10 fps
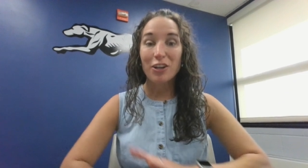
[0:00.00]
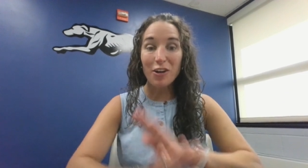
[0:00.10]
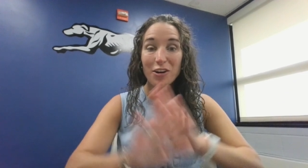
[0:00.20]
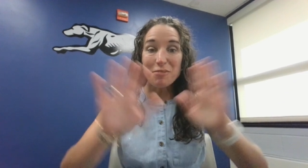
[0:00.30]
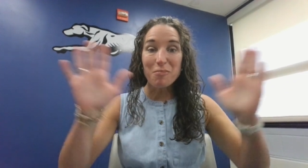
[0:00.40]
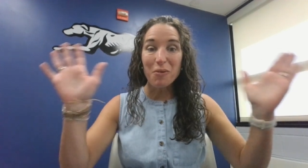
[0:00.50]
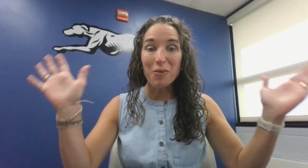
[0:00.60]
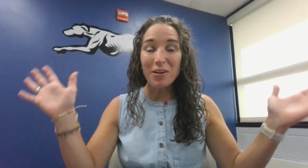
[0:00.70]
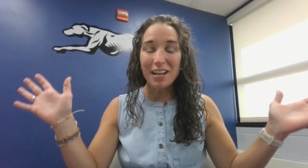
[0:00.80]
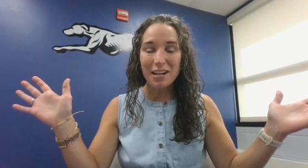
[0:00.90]
Good
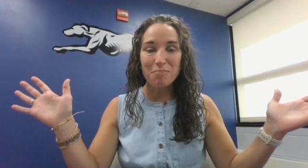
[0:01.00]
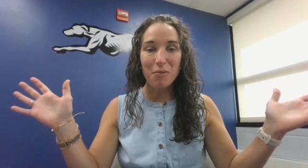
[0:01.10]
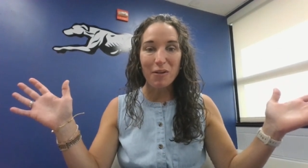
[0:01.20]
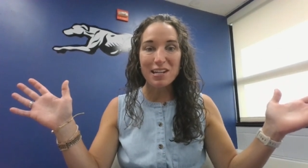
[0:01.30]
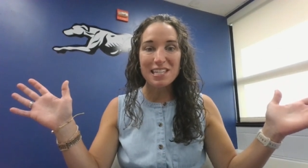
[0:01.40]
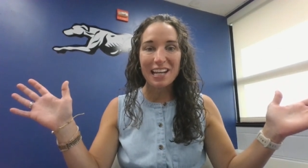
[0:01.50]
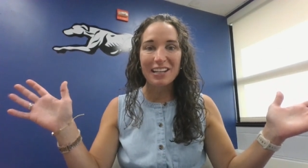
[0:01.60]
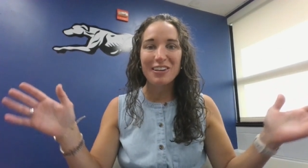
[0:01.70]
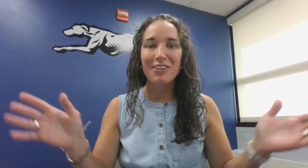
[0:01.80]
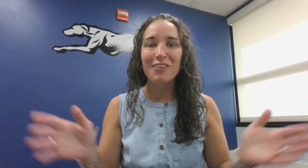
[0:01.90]
morning, boys
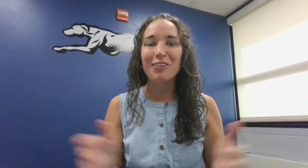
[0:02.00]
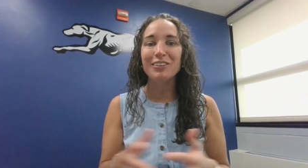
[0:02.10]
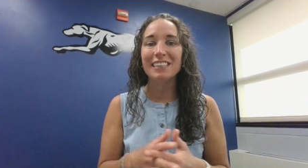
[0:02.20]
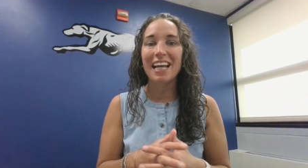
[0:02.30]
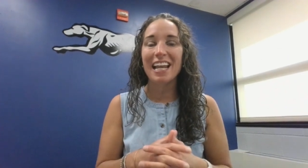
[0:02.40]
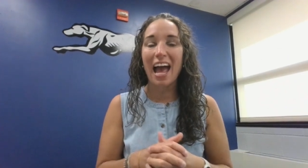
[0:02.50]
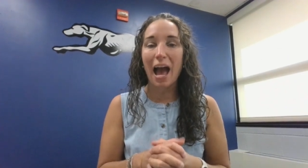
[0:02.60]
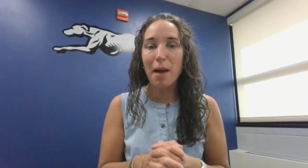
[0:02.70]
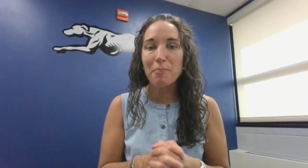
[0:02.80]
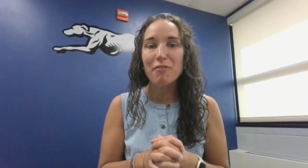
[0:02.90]
and girls, and
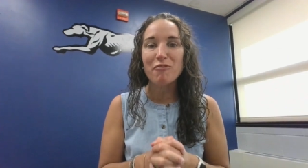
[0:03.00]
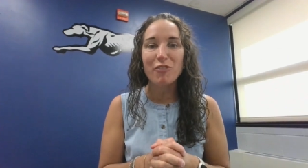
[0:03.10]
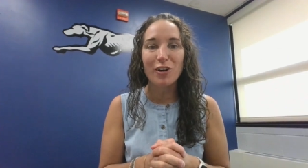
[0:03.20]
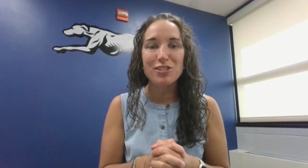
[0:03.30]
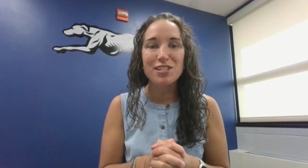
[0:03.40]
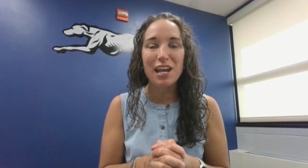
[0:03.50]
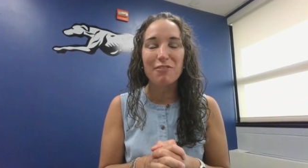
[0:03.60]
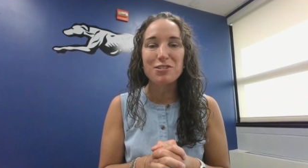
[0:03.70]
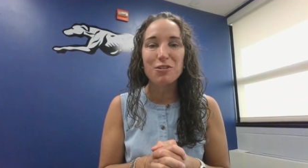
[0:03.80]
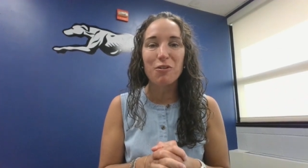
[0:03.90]
happy first day
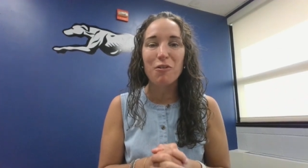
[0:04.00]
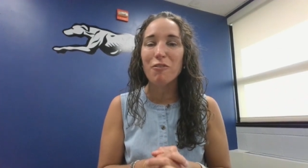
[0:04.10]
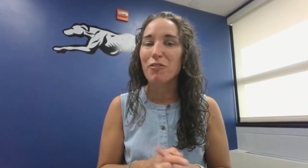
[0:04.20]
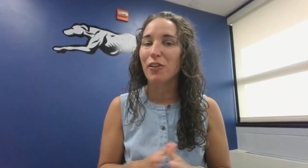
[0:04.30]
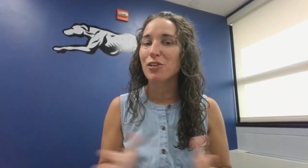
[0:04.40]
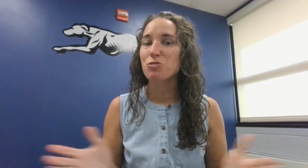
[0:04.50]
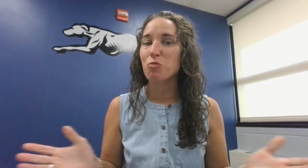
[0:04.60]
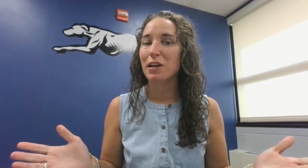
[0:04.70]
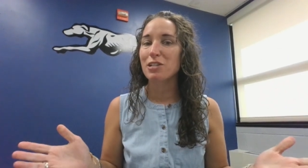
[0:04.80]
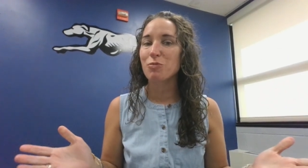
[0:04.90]
of school for the
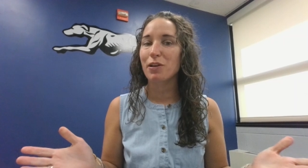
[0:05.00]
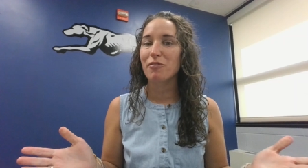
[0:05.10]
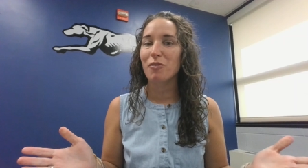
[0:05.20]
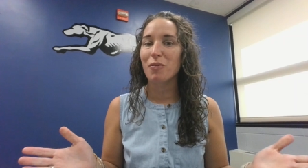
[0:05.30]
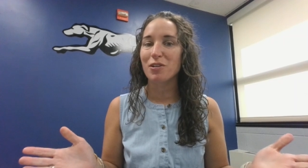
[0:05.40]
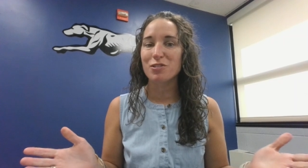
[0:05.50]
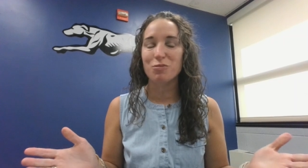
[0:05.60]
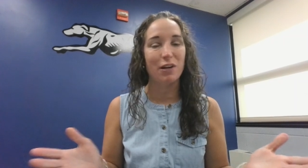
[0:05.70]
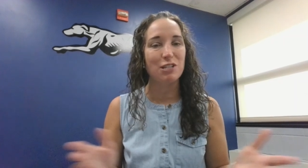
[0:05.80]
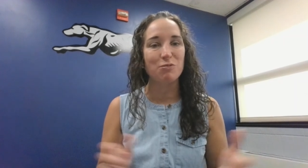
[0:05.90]
2024
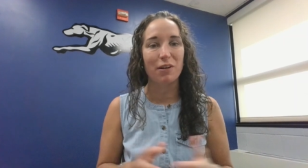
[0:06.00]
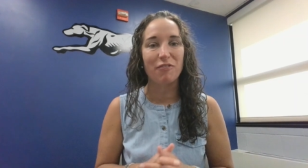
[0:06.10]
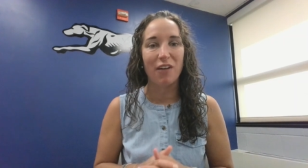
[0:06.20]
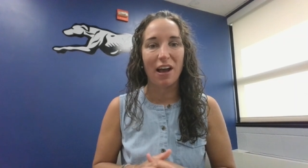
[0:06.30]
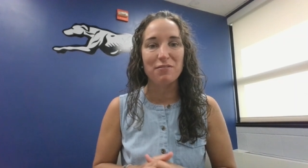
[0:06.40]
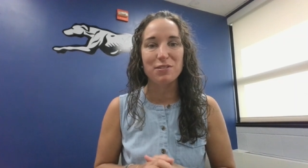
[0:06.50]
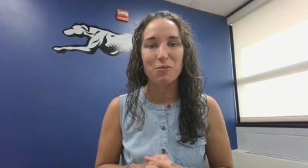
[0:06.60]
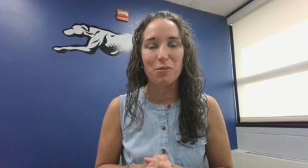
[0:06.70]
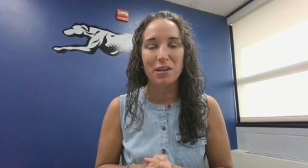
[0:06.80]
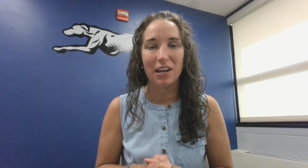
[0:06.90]
2025
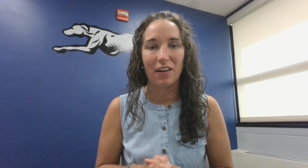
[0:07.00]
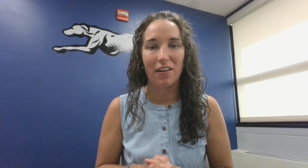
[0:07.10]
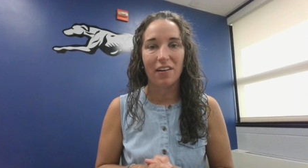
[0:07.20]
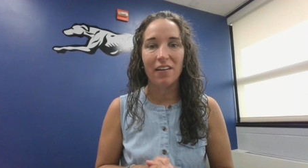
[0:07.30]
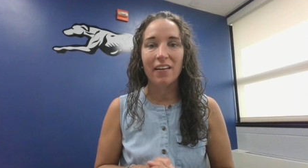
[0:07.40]
school year.